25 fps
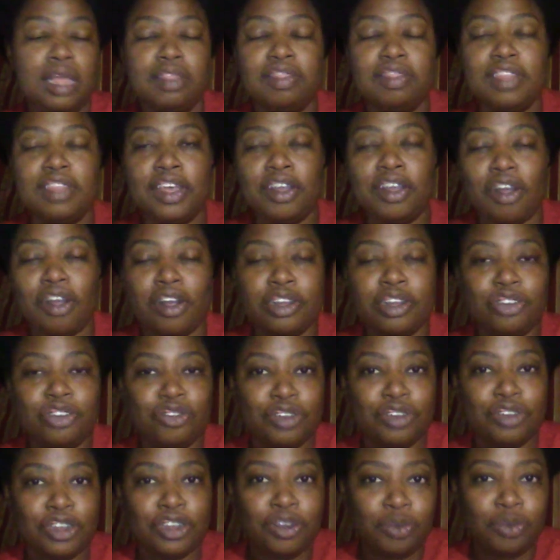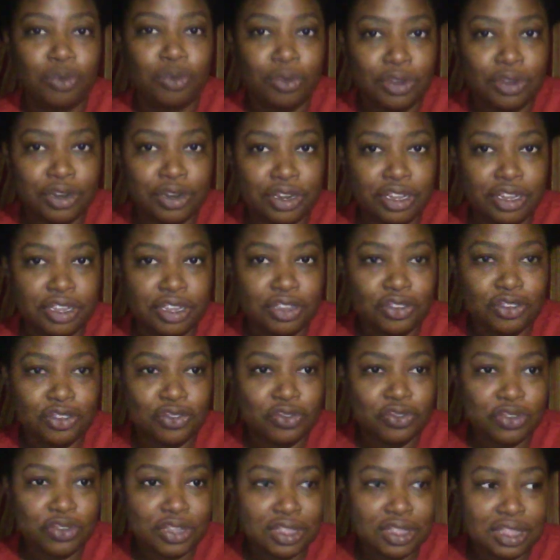There are trigger warnings
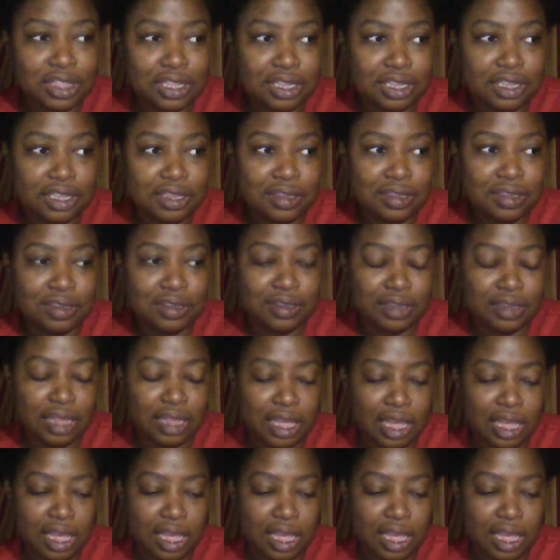for this.